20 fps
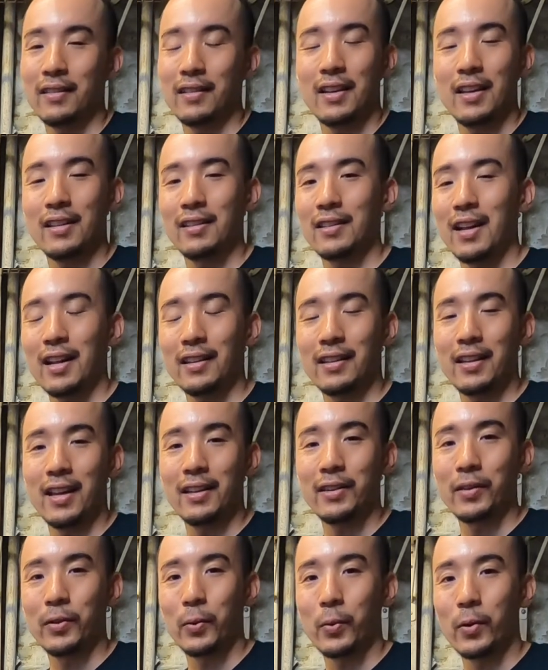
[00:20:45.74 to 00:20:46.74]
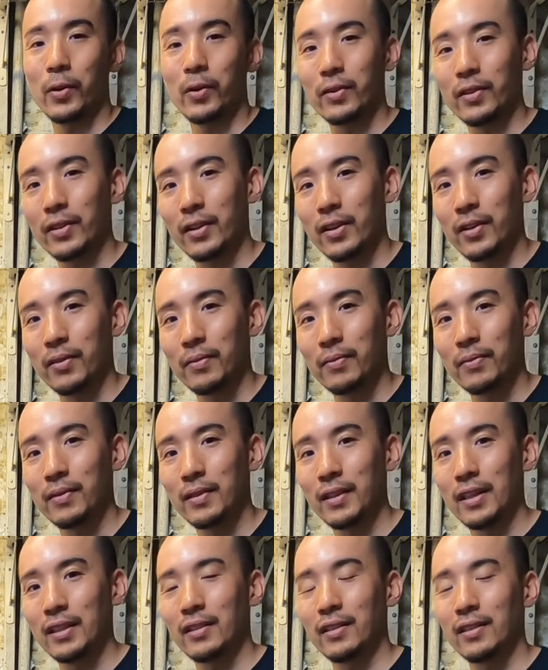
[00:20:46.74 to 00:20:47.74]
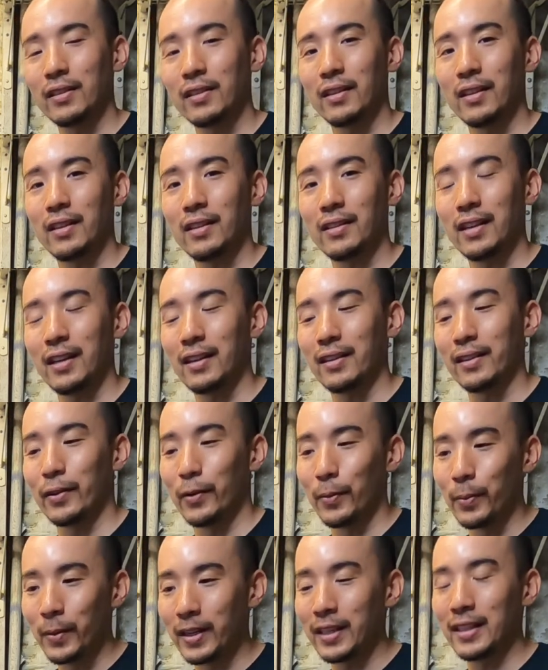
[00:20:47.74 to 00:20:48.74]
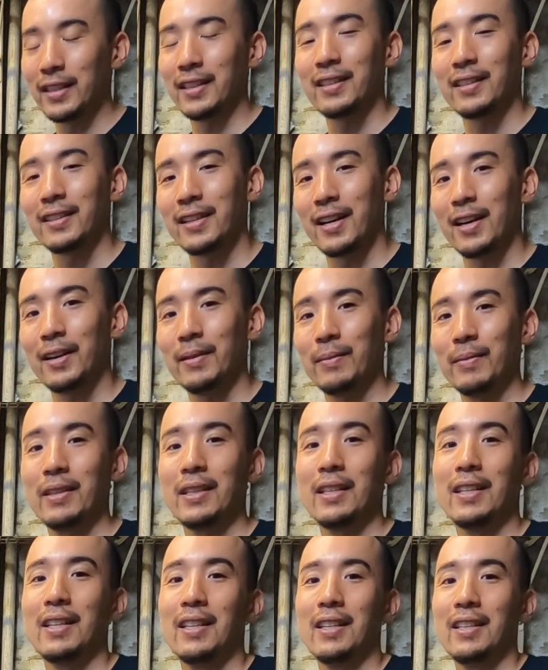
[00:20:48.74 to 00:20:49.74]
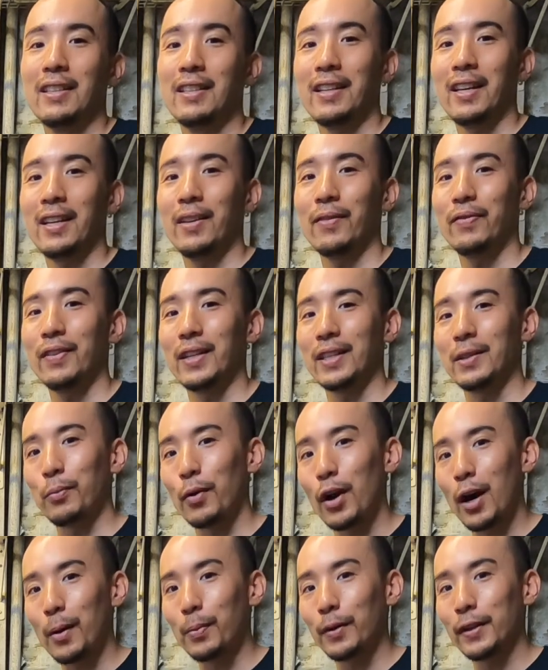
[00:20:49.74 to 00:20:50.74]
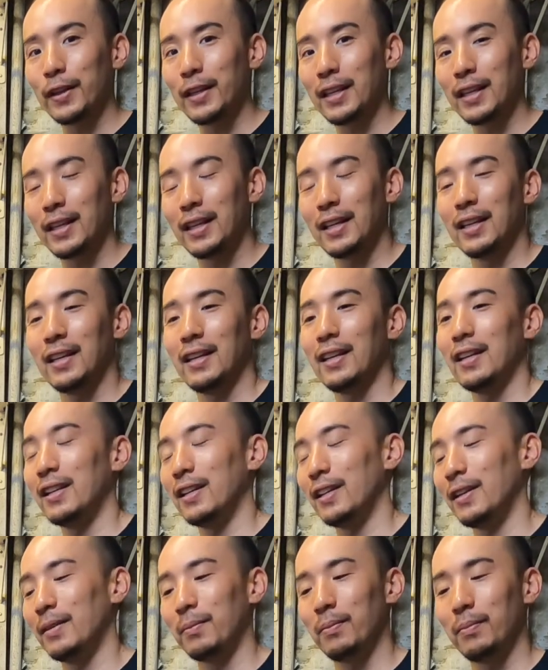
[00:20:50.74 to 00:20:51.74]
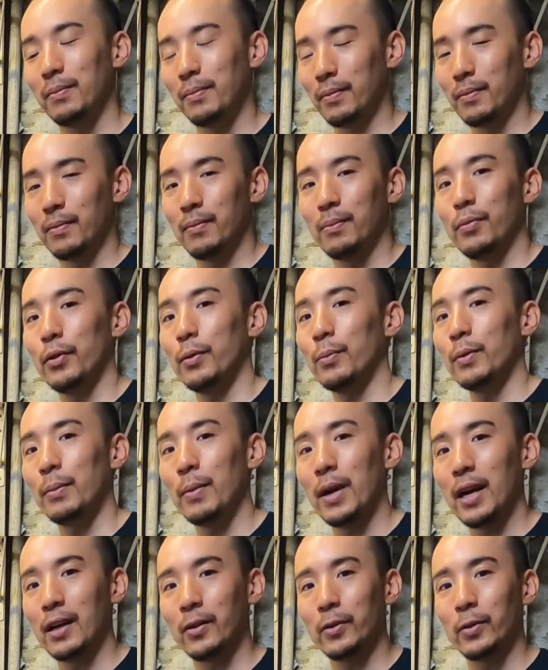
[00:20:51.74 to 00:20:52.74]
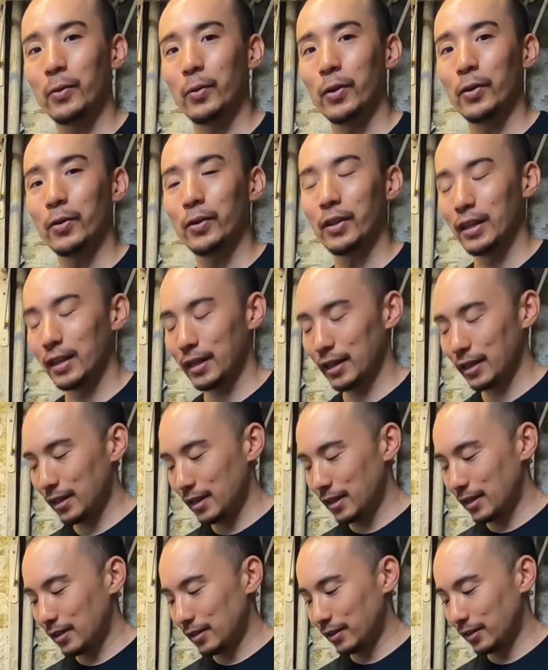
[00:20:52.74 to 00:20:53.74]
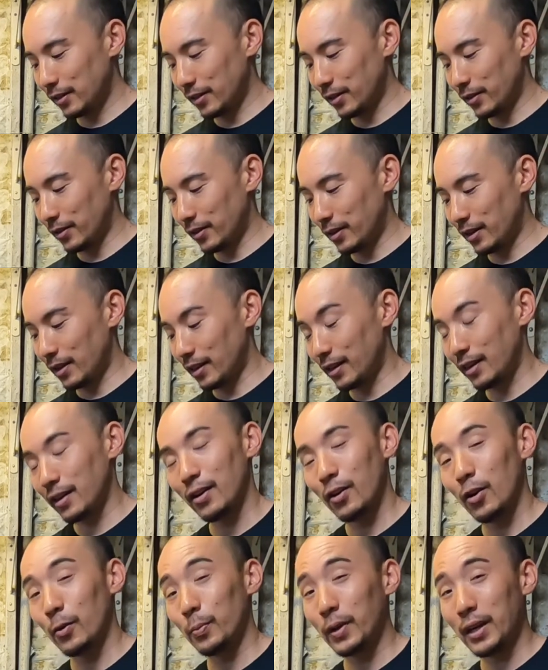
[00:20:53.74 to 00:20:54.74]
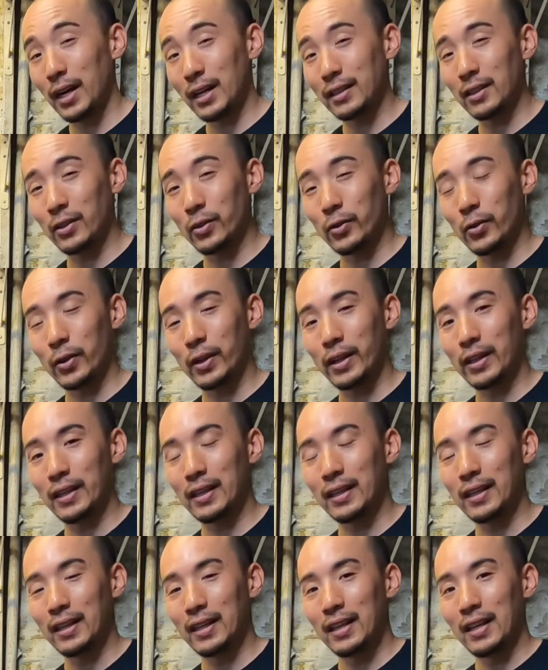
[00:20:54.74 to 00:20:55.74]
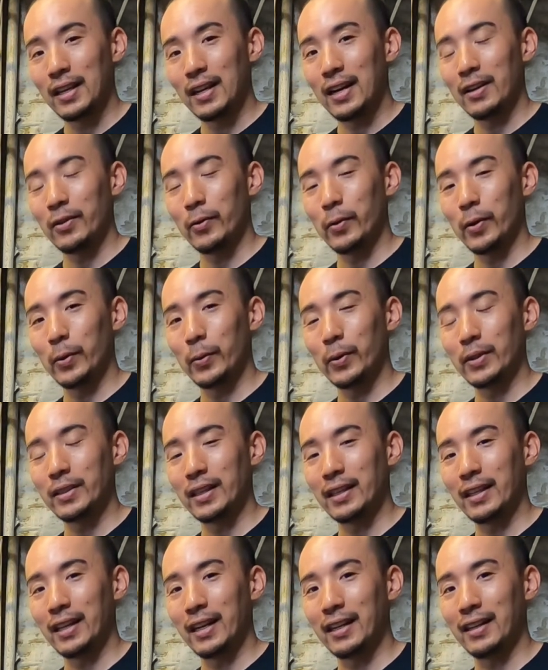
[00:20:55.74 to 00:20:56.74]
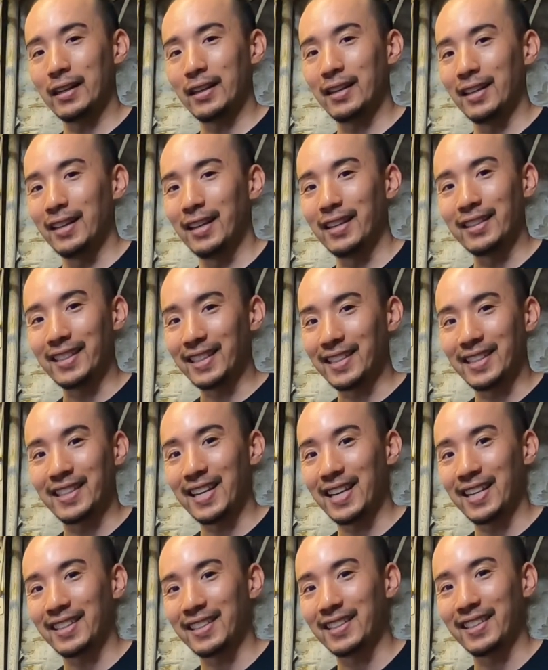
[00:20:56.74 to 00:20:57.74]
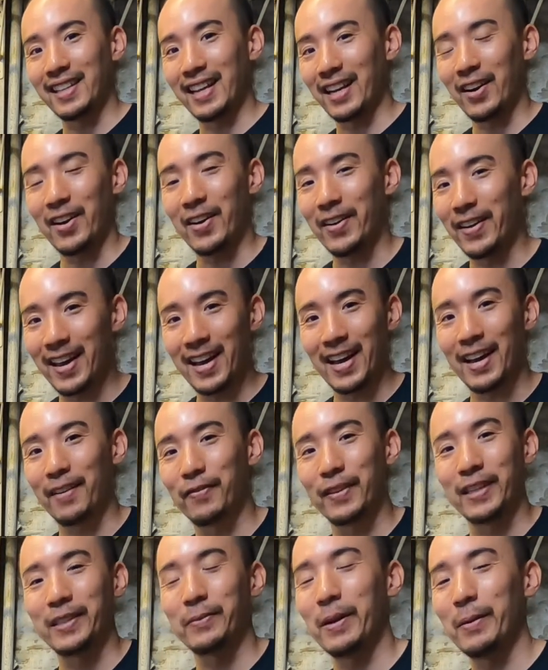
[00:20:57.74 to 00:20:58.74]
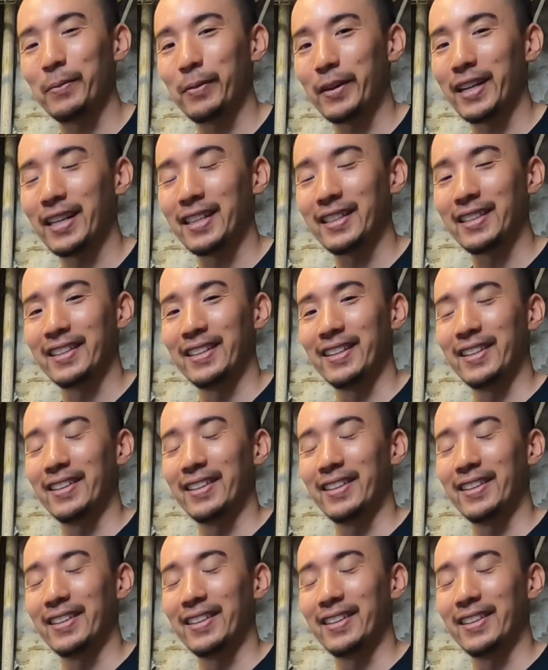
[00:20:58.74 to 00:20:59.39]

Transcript: it's not the end of the world. It's just gonna take a little money this time to get it fixed properly, and then put me back on the road. So hope you guys enjoyed. I know it wasn't like a success, like, oh yeah, I fixed my brakes,